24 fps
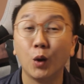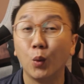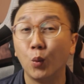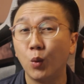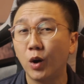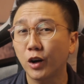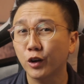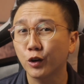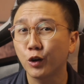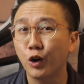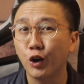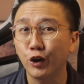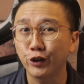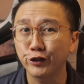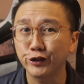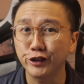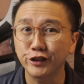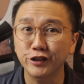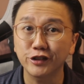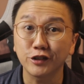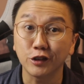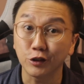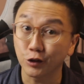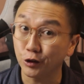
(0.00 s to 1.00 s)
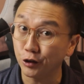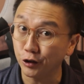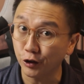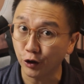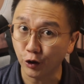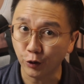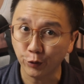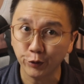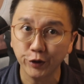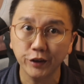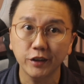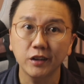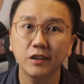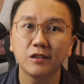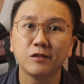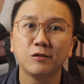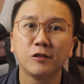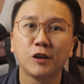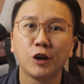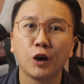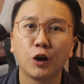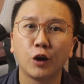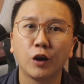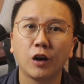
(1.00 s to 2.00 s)
What causes gonorrhea?
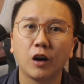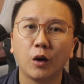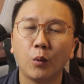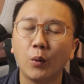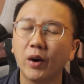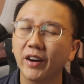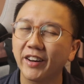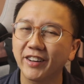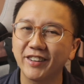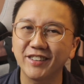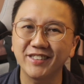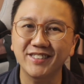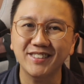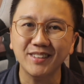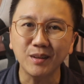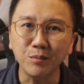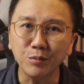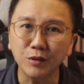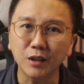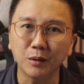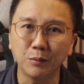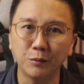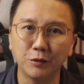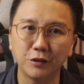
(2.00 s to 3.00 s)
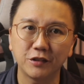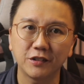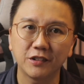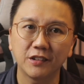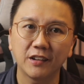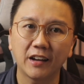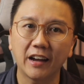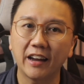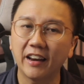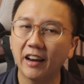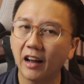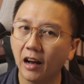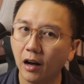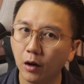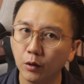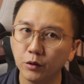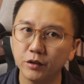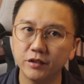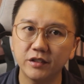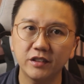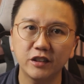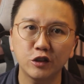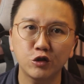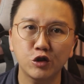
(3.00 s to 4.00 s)
What are the symptoms? And how
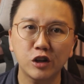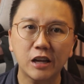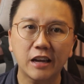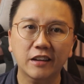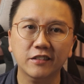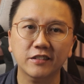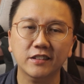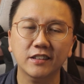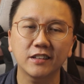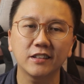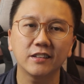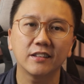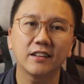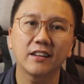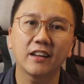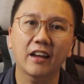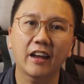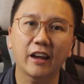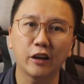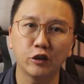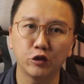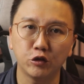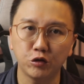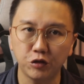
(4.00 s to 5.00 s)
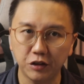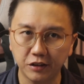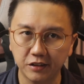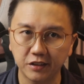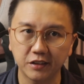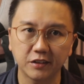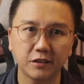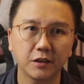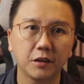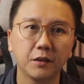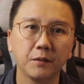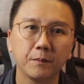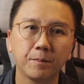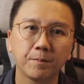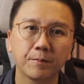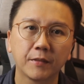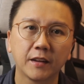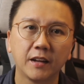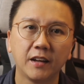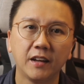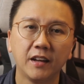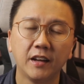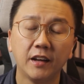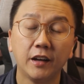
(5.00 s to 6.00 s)
is it tested and treated?
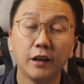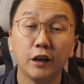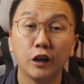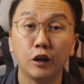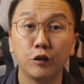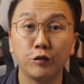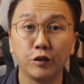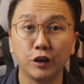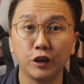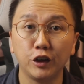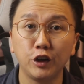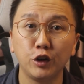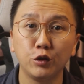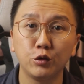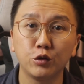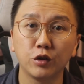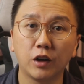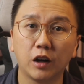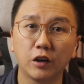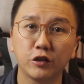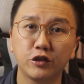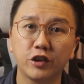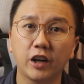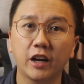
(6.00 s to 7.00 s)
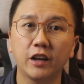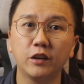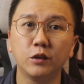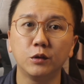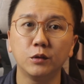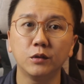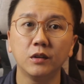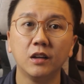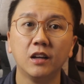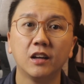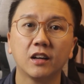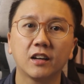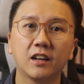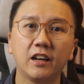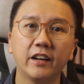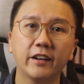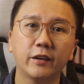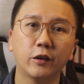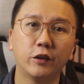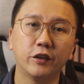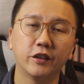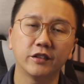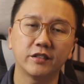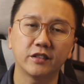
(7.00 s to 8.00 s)
If you're new to our channel,
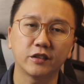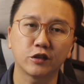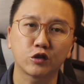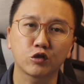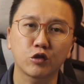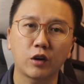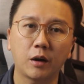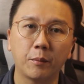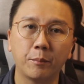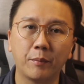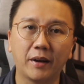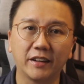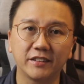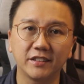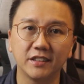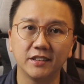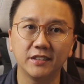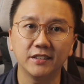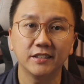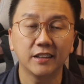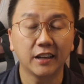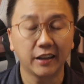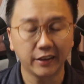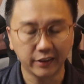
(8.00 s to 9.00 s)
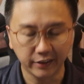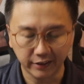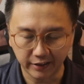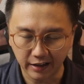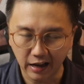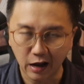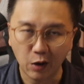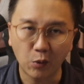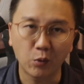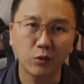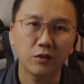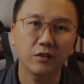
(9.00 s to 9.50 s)
click on the subscribe button now.